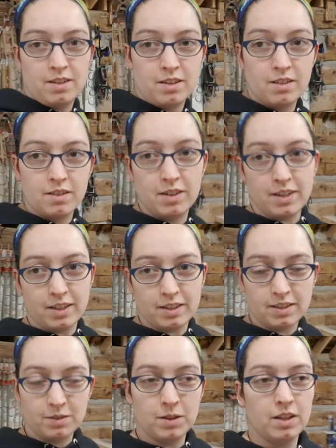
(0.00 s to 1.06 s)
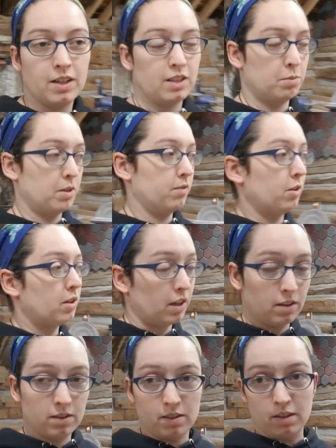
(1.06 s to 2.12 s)
Alright, well, it's been a few
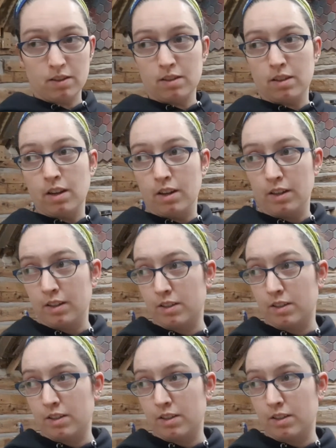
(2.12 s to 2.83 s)
days since I